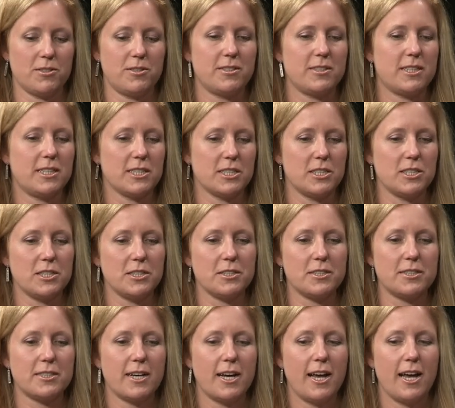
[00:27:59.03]

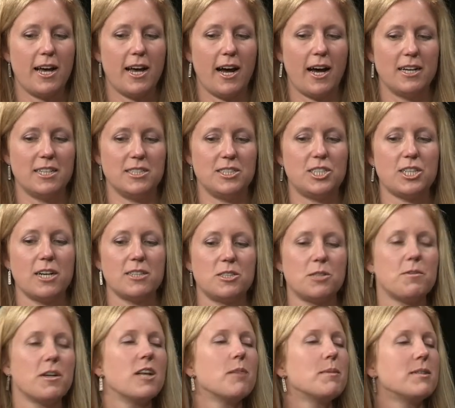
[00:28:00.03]
skills uh, and child
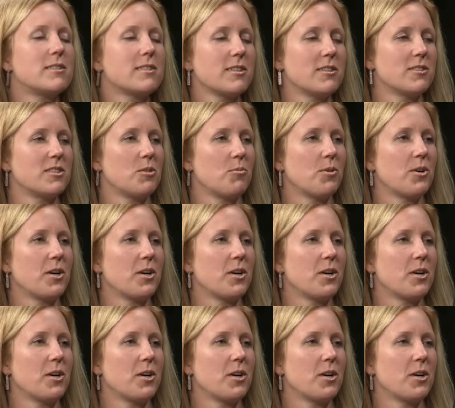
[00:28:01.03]
development skills that we're